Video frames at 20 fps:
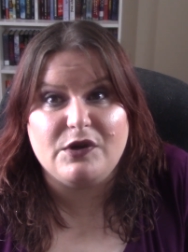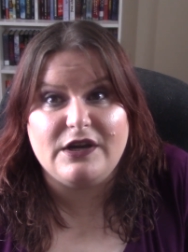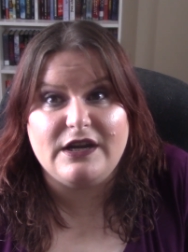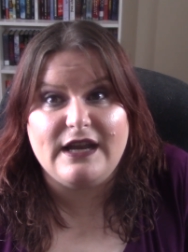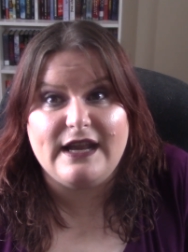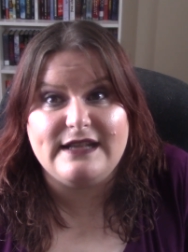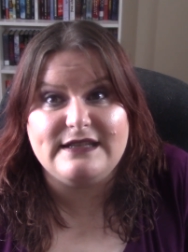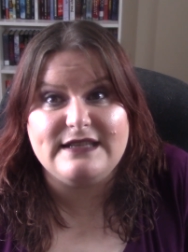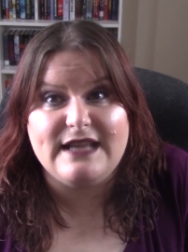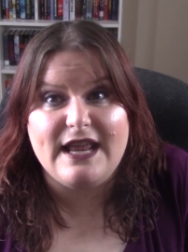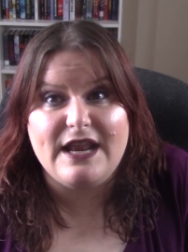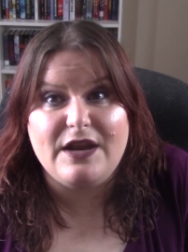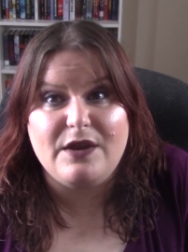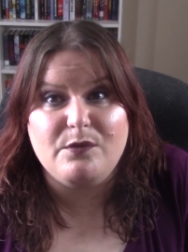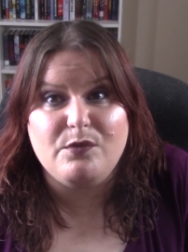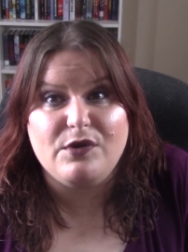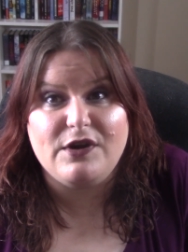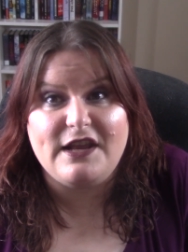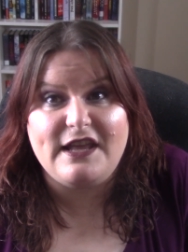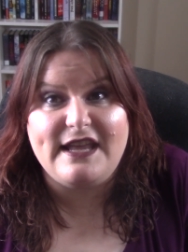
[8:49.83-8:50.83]
It's getting
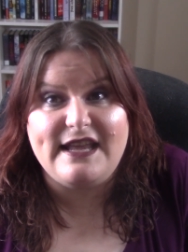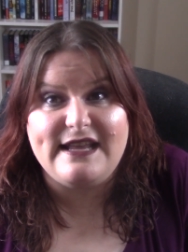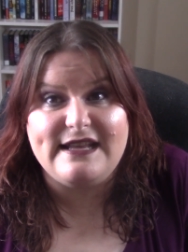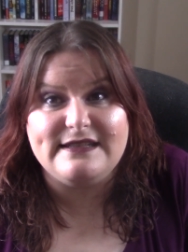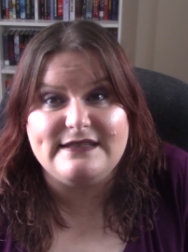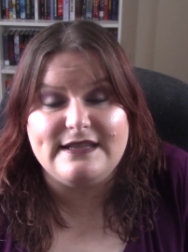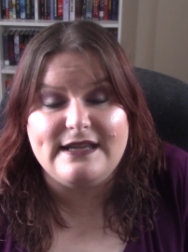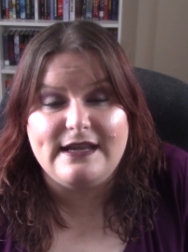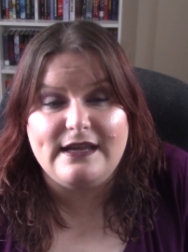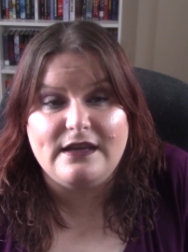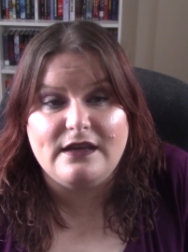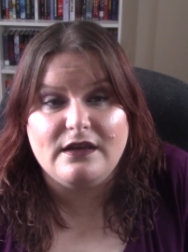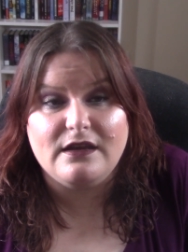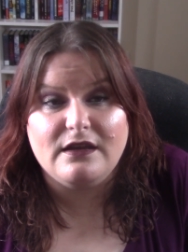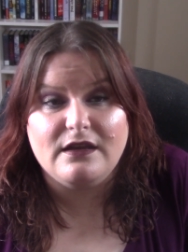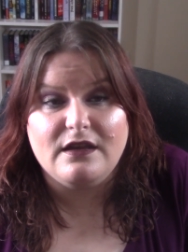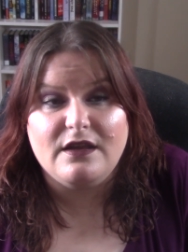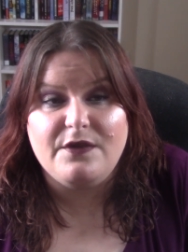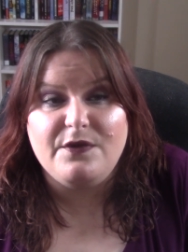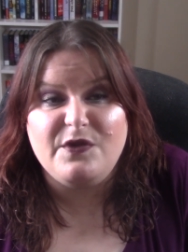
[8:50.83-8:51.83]
pretty easy.
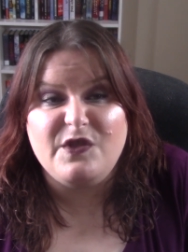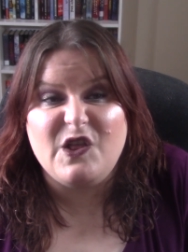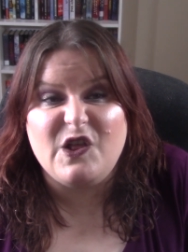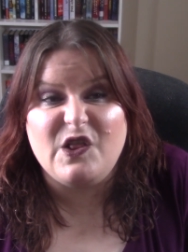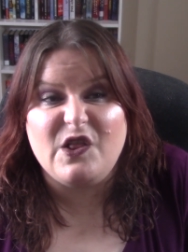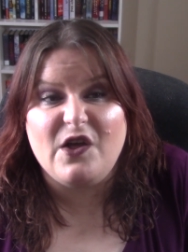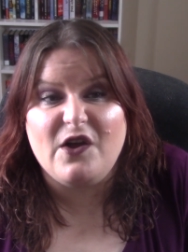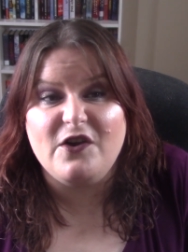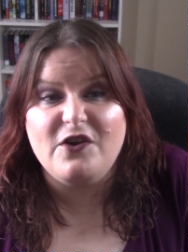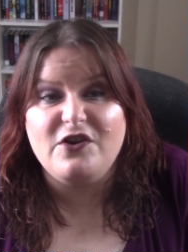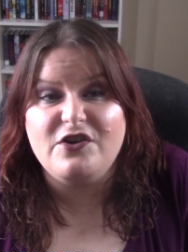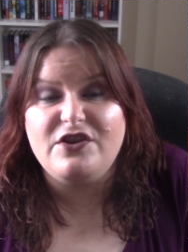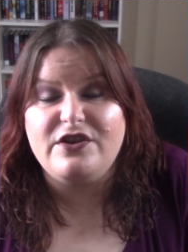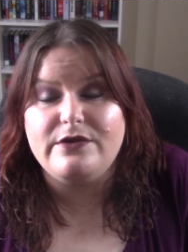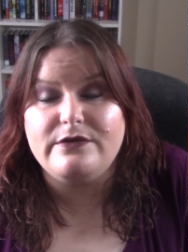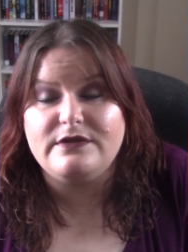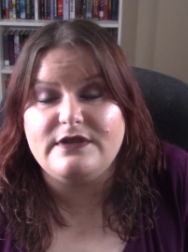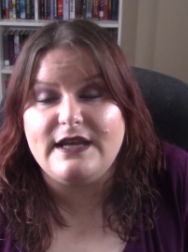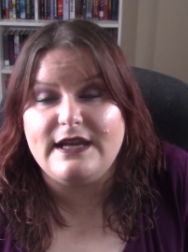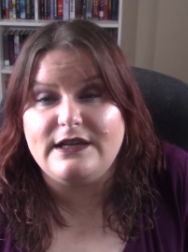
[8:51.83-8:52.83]
The longer
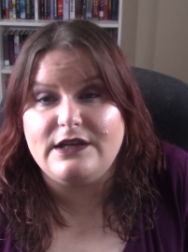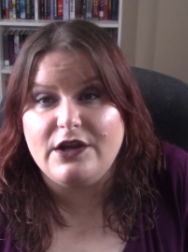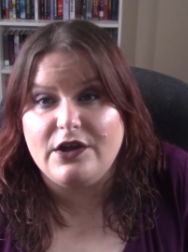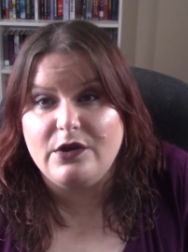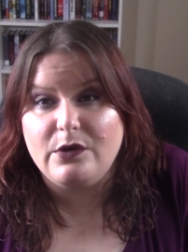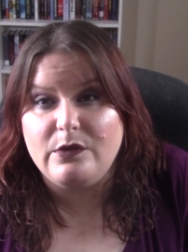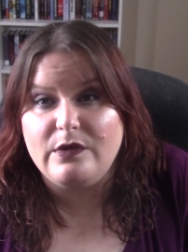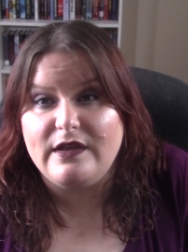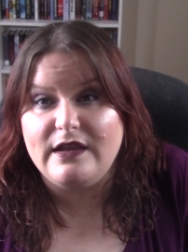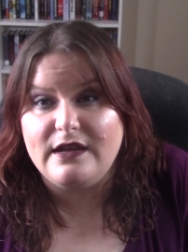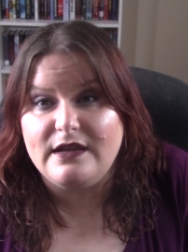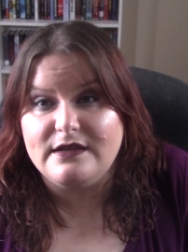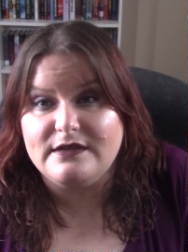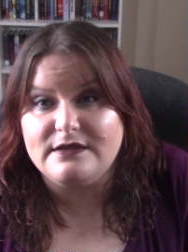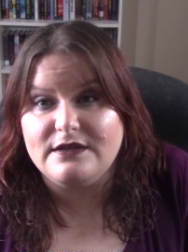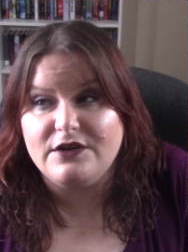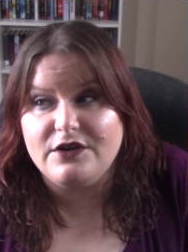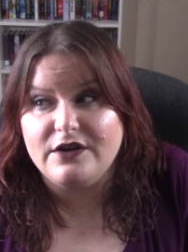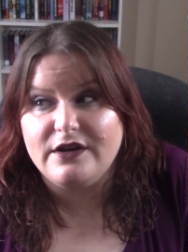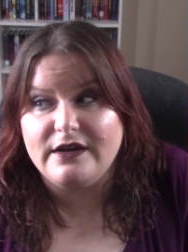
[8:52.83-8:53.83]
you say no, the
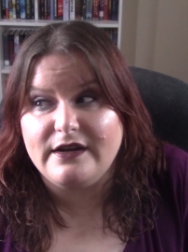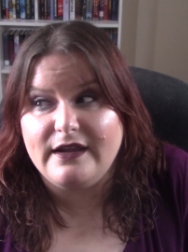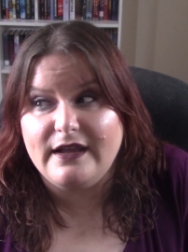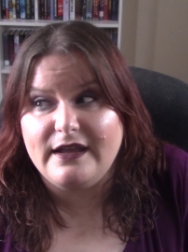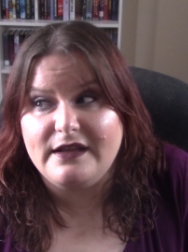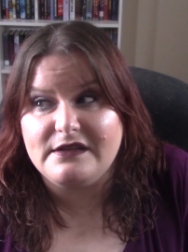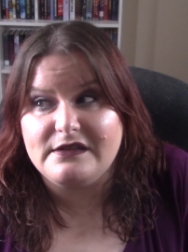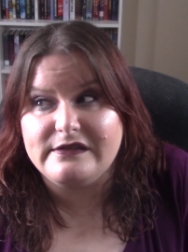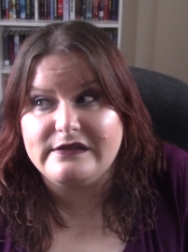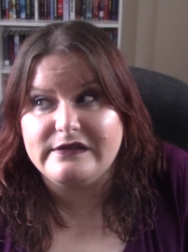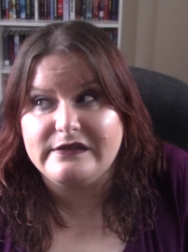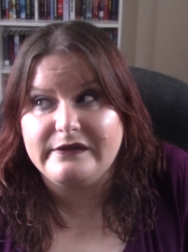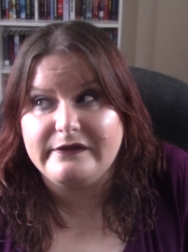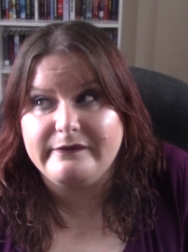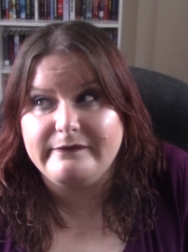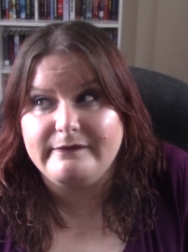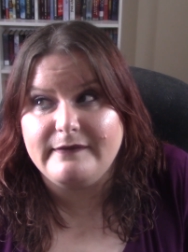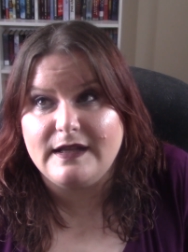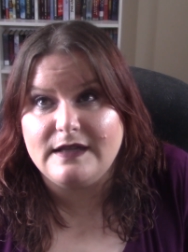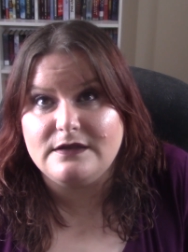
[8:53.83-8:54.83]
easier it gets.
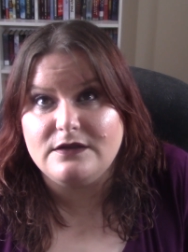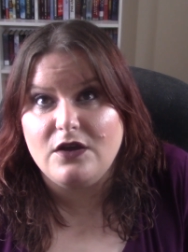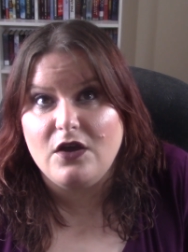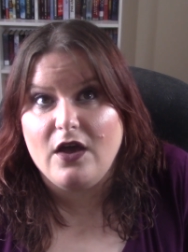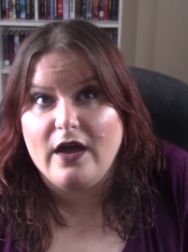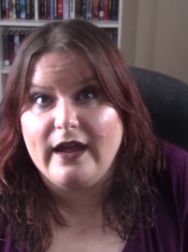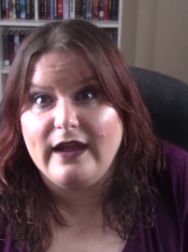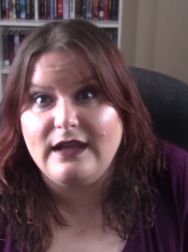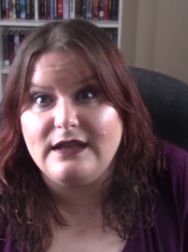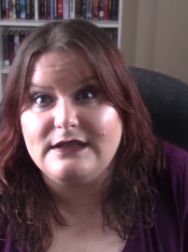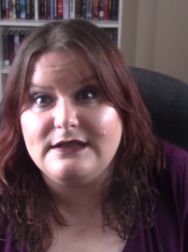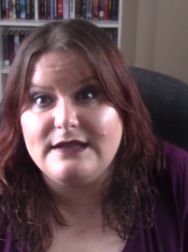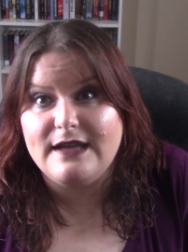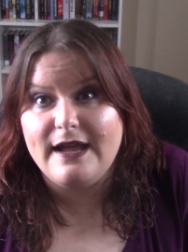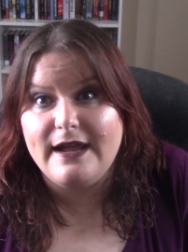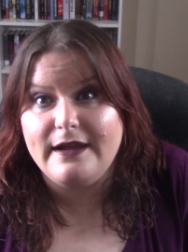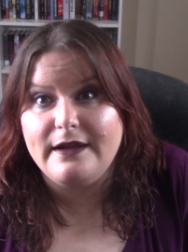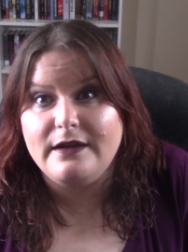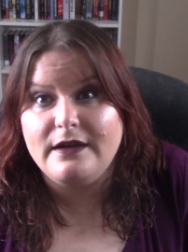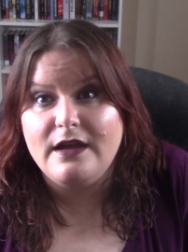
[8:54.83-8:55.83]
That's all I can
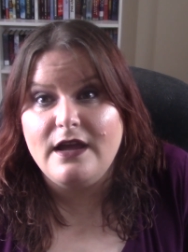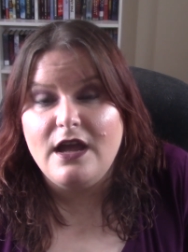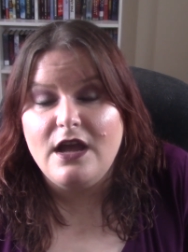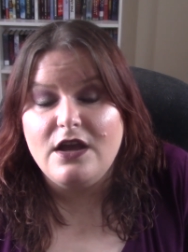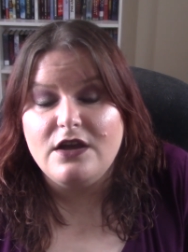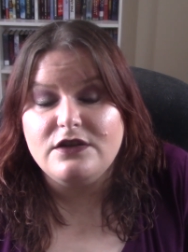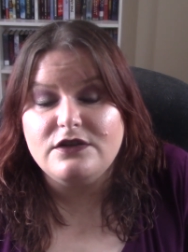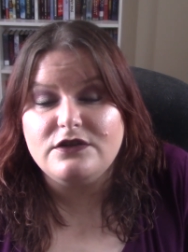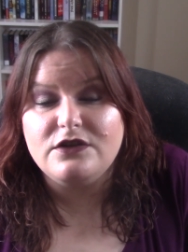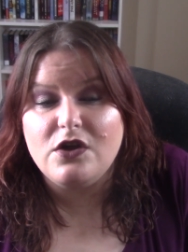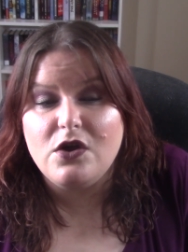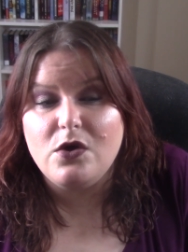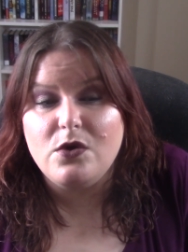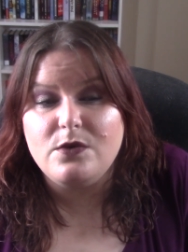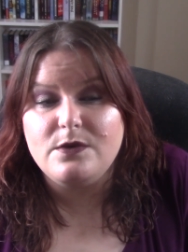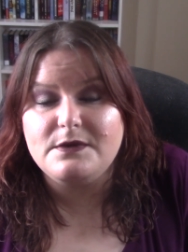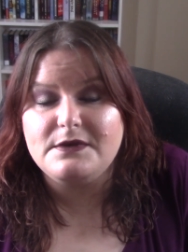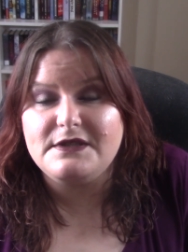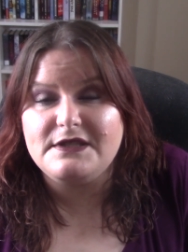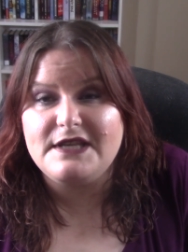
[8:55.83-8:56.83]
say.
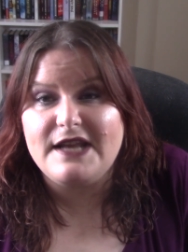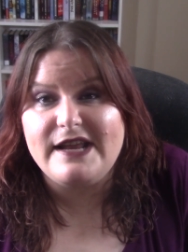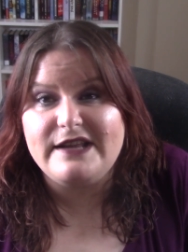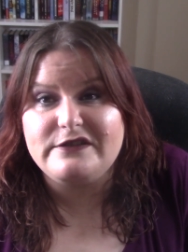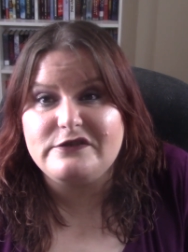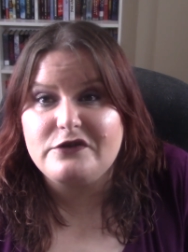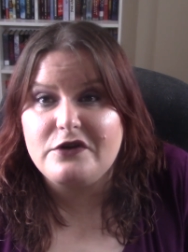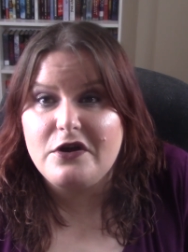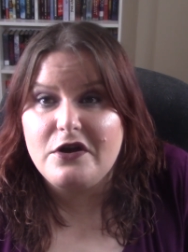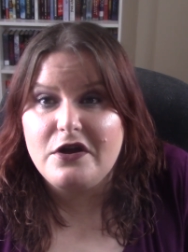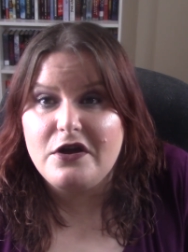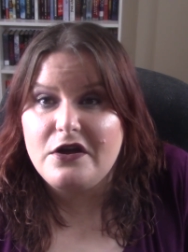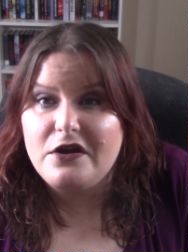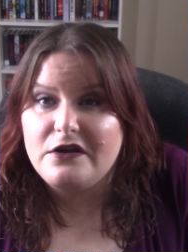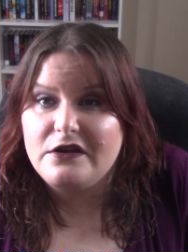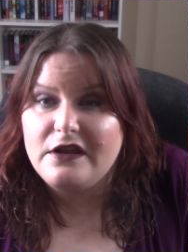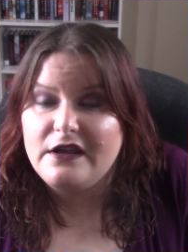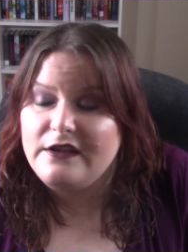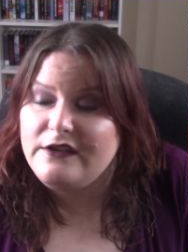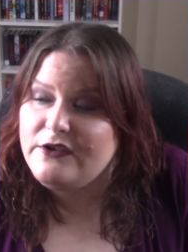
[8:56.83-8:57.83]
So stay
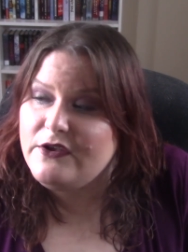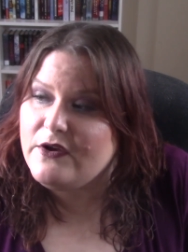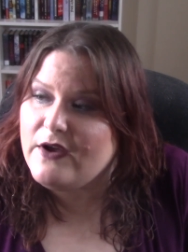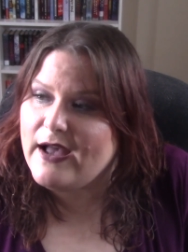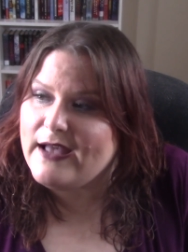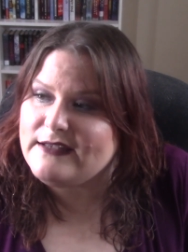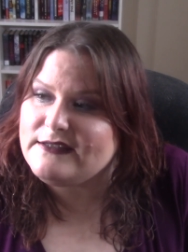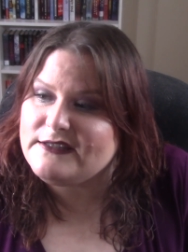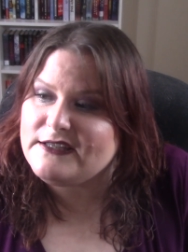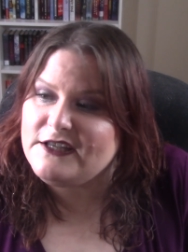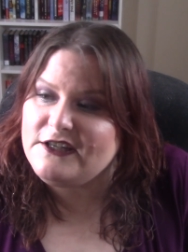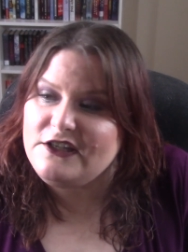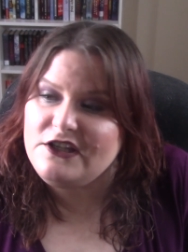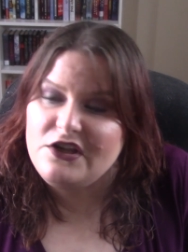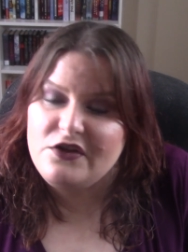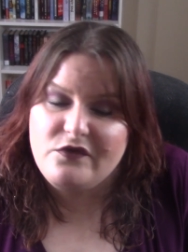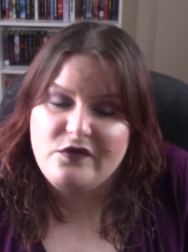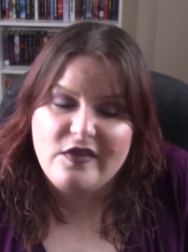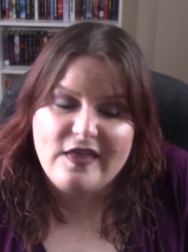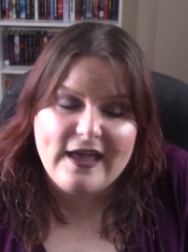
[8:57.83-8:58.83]
strong. You guys can
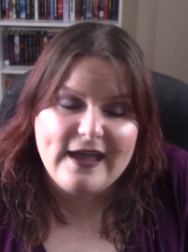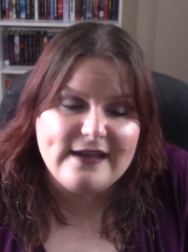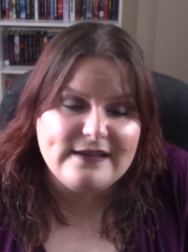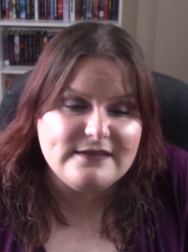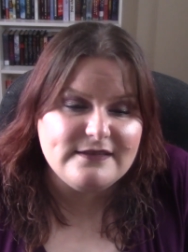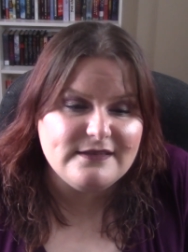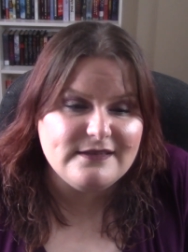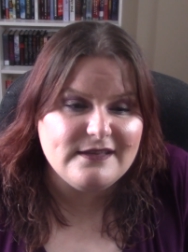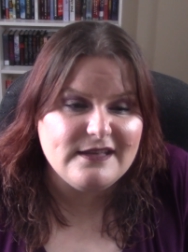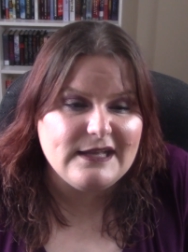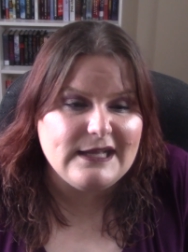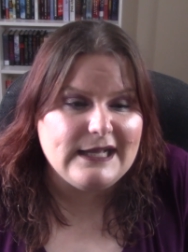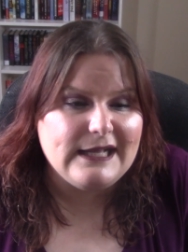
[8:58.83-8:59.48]
do this.